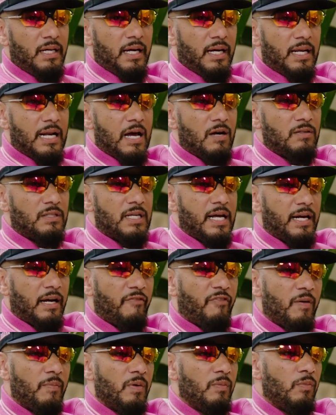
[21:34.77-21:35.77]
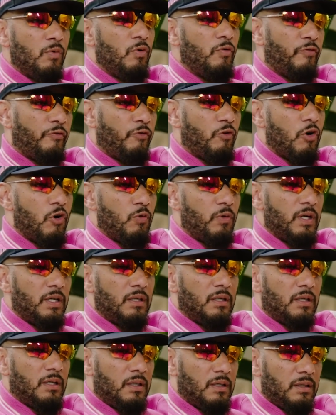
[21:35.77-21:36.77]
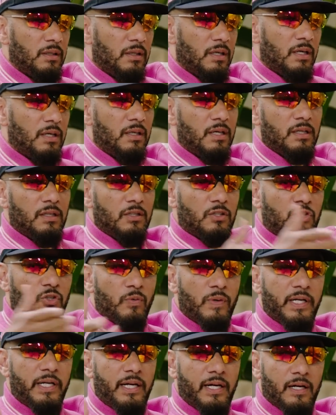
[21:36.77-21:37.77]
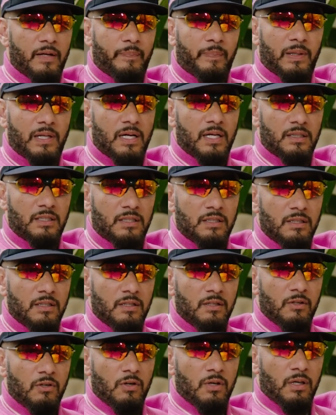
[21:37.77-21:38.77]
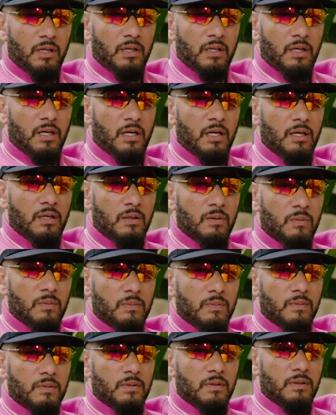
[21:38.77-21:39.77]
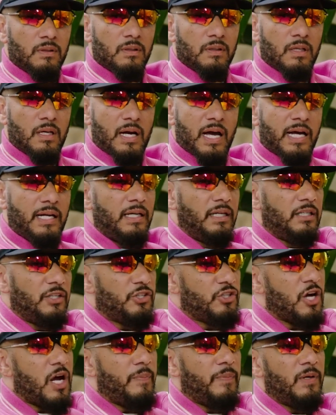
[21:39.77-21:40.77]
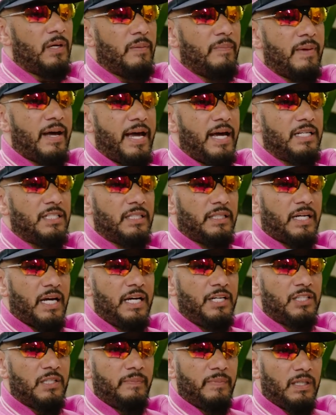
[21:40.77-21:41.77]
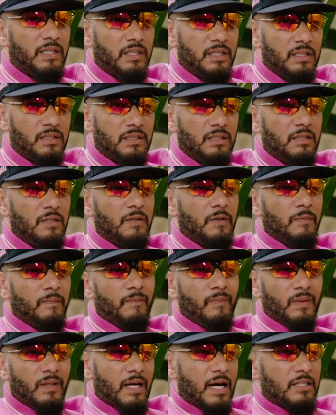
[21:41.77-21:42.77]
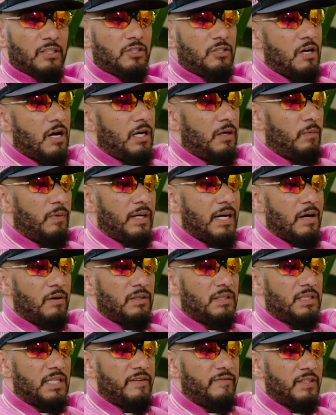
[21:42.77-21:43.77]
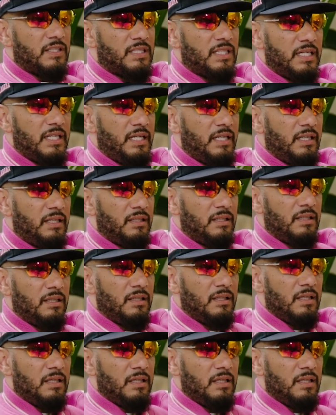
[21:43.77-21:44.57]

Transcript: And I was like, if I'm going to move forward another twenty year plus, um, I need to sharpen up my education, because I started when I was seventeen